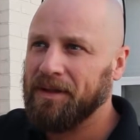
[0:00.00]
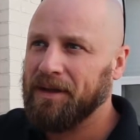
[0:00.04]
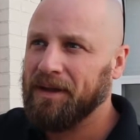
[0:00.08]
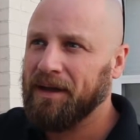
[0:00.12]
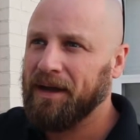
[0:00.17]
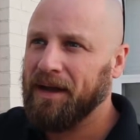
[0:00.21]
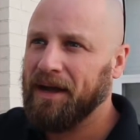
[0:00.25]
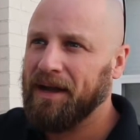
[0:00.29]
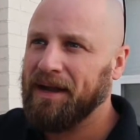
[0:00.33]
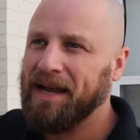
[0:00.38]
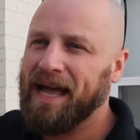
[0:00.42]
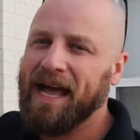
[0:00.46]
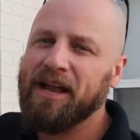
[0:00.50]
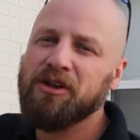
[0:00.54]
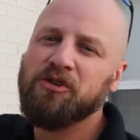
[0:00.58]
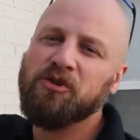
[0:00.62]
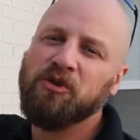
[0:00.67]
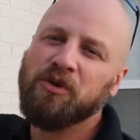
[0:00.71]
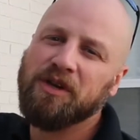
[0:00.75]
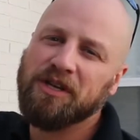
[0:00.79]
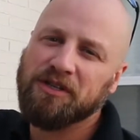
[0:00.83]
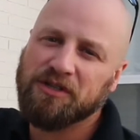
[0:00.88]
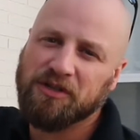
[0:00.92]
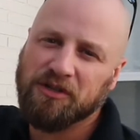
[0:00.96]
not
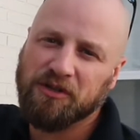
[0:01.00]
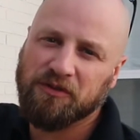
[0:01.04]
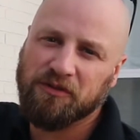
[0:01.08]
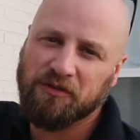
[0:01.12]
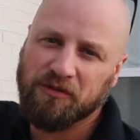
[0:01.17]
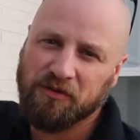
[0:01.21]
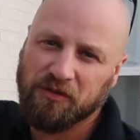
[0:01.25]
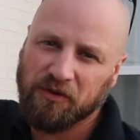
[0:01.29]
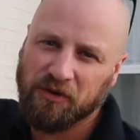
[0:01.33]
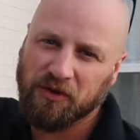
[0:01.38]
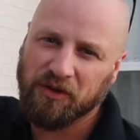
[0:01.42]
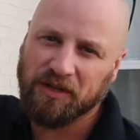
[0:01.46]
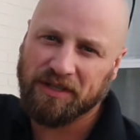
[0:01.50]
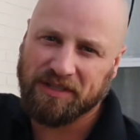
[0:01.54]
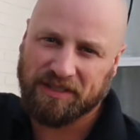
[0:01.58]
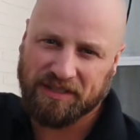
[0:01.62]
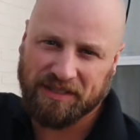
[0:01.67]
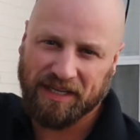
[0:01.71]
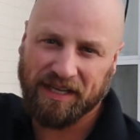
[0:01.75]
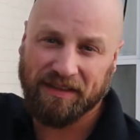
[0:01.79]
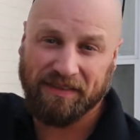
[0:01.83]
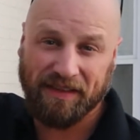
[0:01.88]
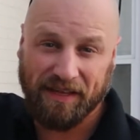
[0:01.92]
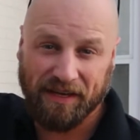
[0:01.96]
doing it to the full
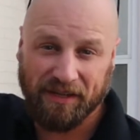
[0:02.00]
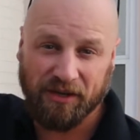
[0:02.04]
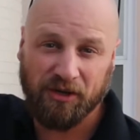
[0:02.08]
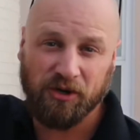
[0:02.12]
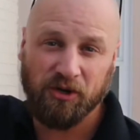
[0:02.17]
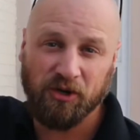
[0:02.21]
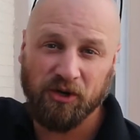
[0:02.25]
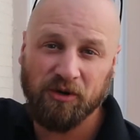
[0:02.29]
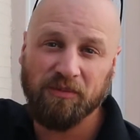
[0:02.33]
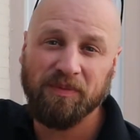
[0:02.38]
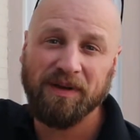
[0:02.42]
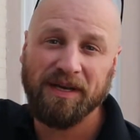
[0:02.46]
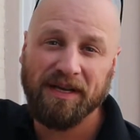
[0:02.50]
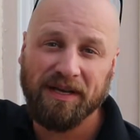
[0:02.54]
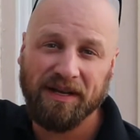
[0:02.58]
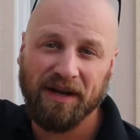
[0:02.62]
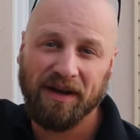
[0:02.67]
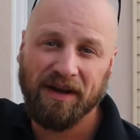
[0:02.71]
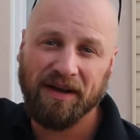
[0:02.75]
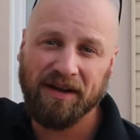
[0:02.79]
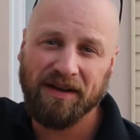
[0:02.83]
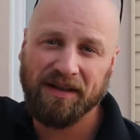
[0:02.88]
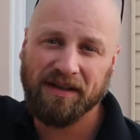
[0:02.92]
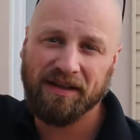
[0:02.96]
extent that it could be
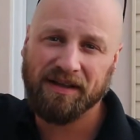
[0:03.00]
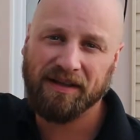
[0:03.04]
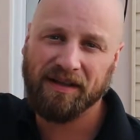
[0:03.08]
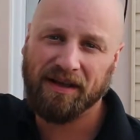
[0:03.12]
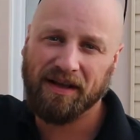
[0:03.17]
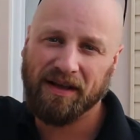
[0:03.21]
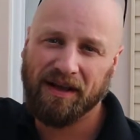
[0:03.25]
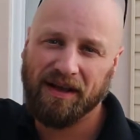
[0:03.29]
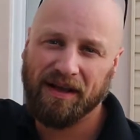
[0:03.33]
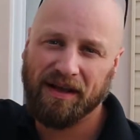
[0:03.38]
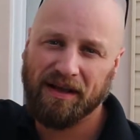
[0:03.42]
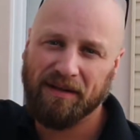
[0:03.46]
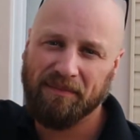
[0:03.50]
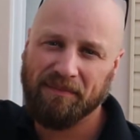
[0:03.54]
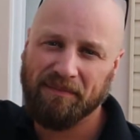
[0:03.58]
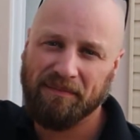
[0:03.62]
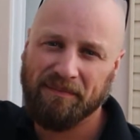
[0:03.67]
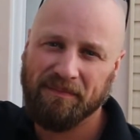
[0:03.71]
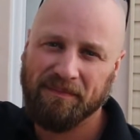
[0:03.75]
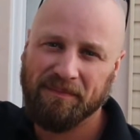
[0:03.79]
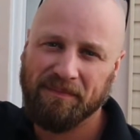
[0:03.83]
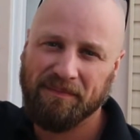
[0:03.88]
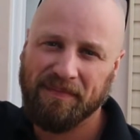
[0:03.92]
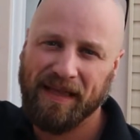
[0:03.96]
done,
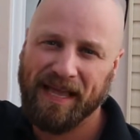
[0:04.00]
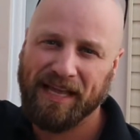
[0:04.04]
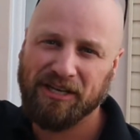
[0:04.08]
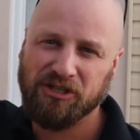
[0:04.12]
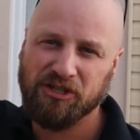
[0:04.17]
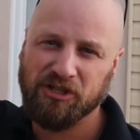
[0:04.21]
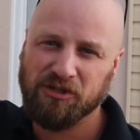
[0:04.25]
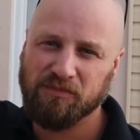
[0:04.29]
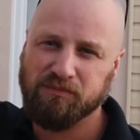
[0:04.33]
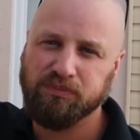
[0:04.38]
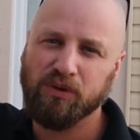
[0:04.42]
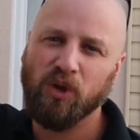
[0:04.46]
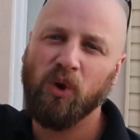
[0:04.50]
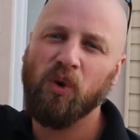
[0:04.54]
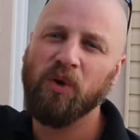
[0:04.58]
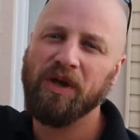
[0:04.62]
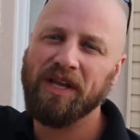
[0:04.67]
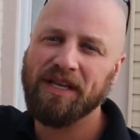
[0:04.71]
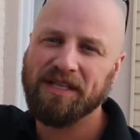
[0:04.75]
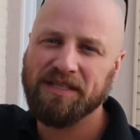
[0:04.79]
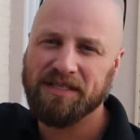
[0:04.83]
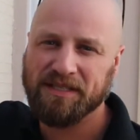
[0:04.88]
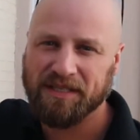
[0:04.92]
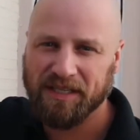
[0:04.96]
and just
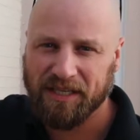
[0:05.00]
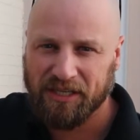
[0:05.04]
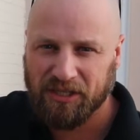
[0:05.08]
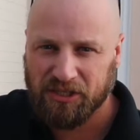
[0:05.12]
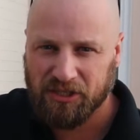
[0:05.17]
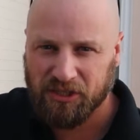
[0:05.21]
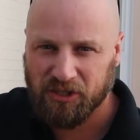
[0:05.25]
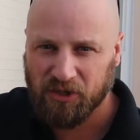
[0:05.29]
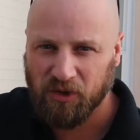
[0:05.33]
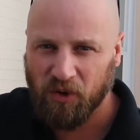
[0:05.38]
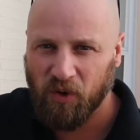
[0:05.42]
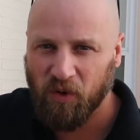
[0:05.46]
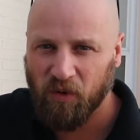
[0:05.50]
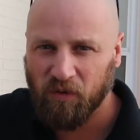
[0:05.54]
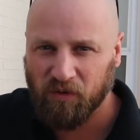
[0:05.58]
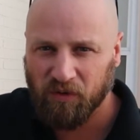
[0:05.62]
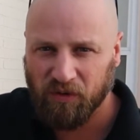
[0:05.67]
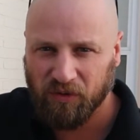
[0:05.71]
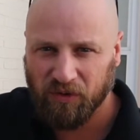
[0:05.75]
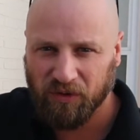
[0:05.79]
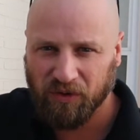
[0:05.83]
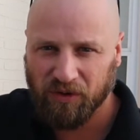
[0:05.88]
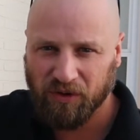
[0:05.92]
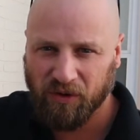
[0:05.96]
blowing insulation
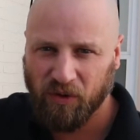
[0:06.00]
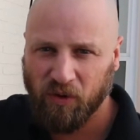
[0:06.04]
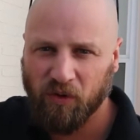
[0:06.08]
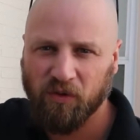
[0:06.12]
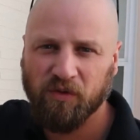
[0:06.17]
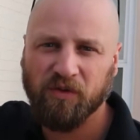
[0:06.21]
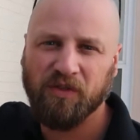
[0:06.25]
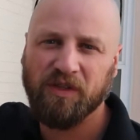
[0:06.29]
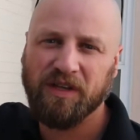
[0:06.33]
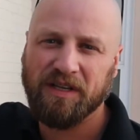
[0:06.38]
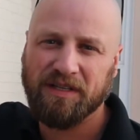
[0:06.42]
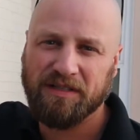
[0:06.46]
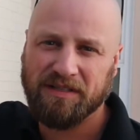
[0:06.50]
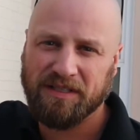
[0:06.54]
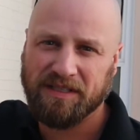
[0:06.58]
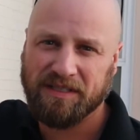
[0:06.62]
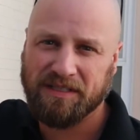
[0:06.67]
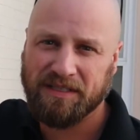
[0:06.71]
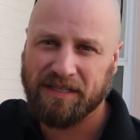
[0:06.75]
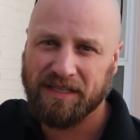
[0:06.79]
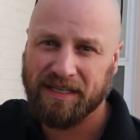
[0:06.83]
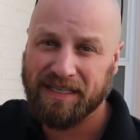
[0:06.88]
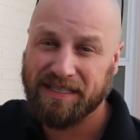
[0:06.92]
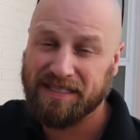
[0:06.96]
over the
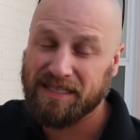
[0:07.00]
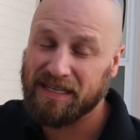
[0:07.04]
existing.